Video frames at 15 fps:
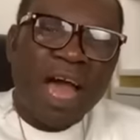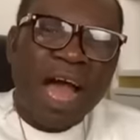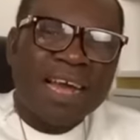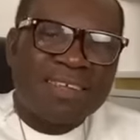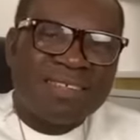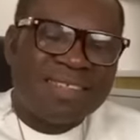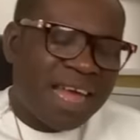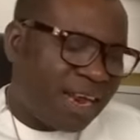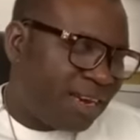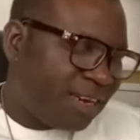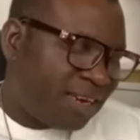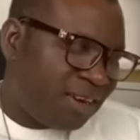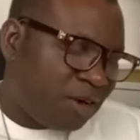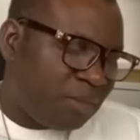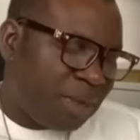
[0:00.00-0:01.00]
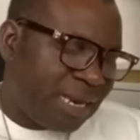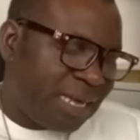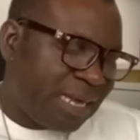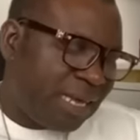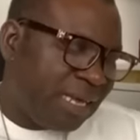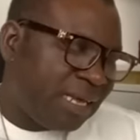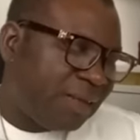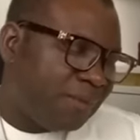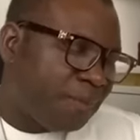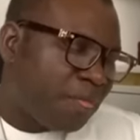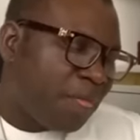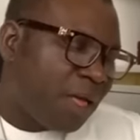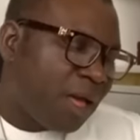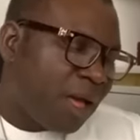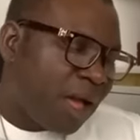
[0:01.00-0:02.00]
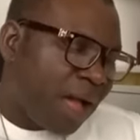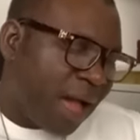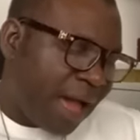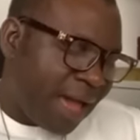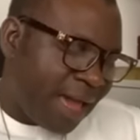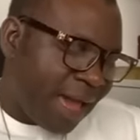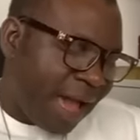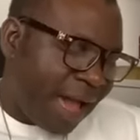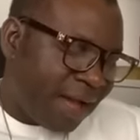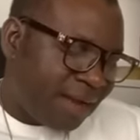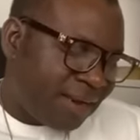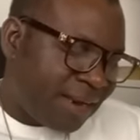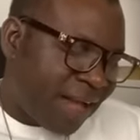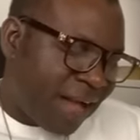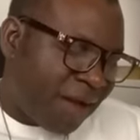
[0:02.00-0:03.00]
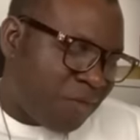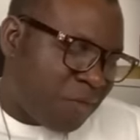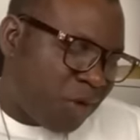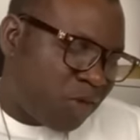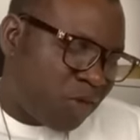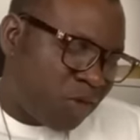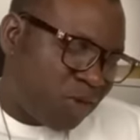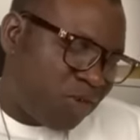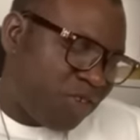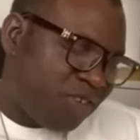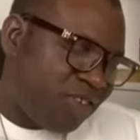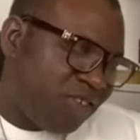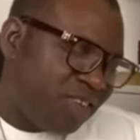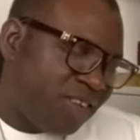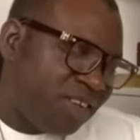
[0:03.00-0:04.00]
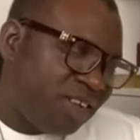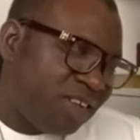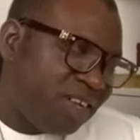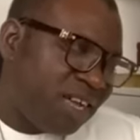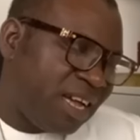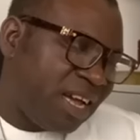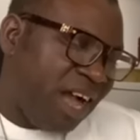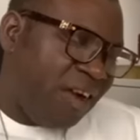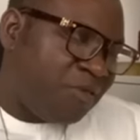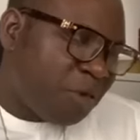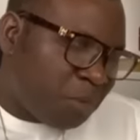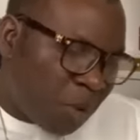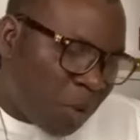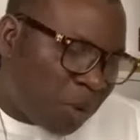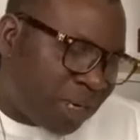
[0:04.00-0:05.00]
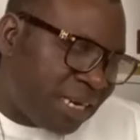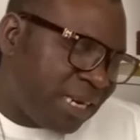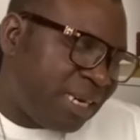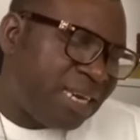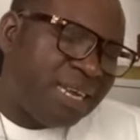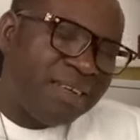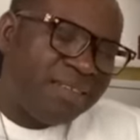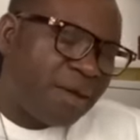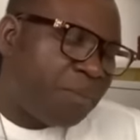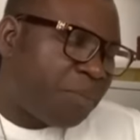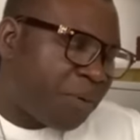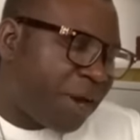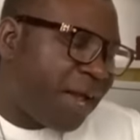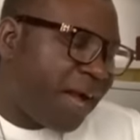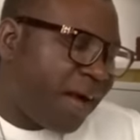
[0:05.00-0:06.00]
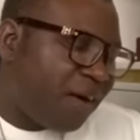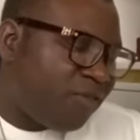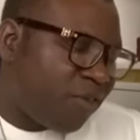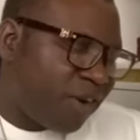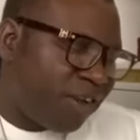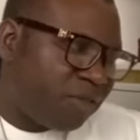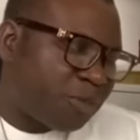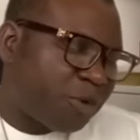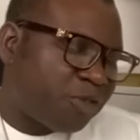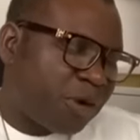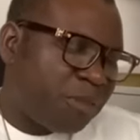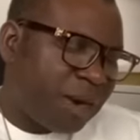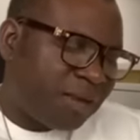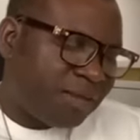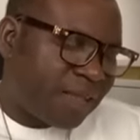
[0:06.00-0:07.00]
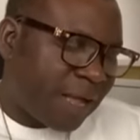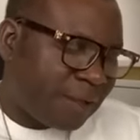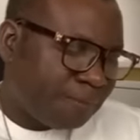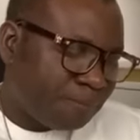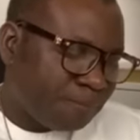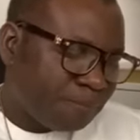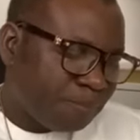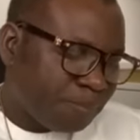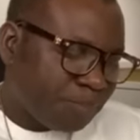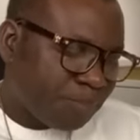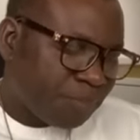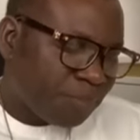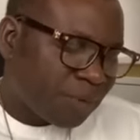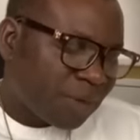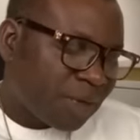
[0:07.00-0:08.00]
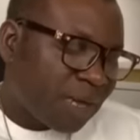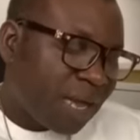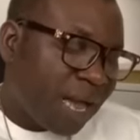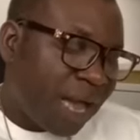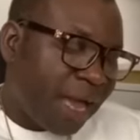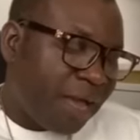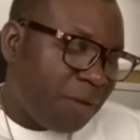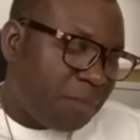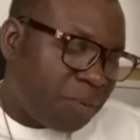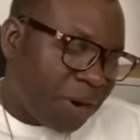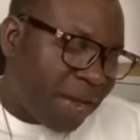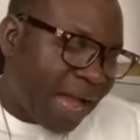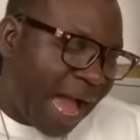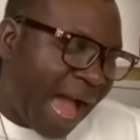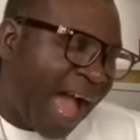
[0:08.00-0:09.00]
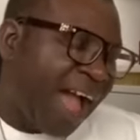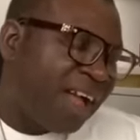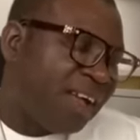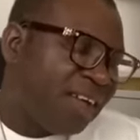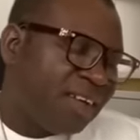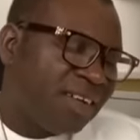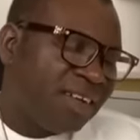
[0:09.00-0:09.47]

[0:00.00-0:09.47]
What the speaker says: songs that normally, yeah, not metal. Every morning is a prayer for the spiritual master. A prayer,